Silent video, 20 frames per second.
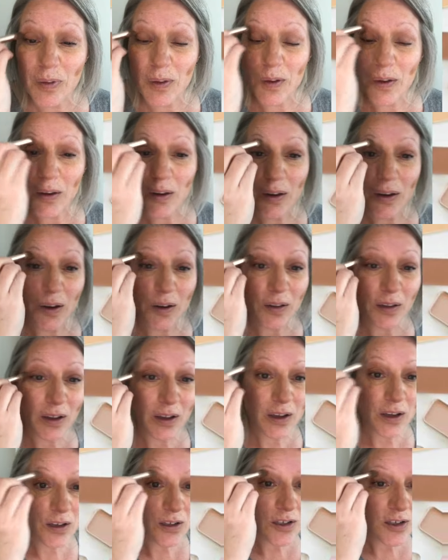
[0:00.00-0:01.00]
And I
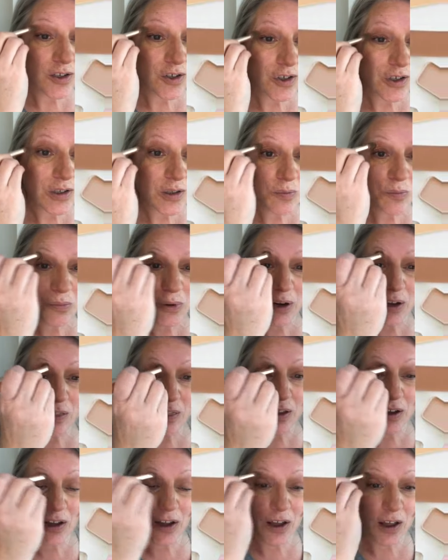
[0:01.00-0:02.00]
like to just bring
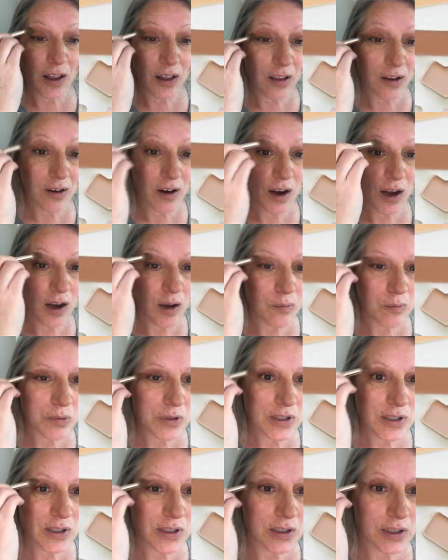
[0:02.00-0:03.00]
the color up
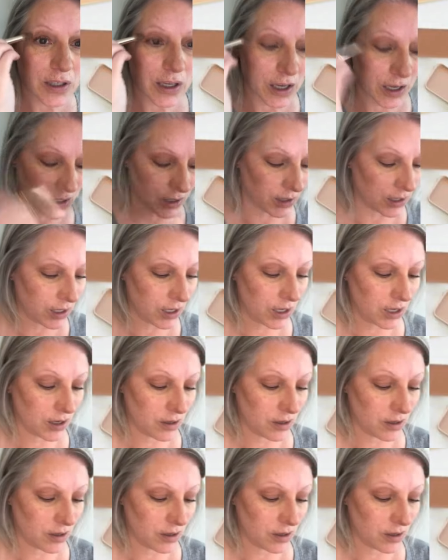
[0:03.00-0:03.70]
slightly,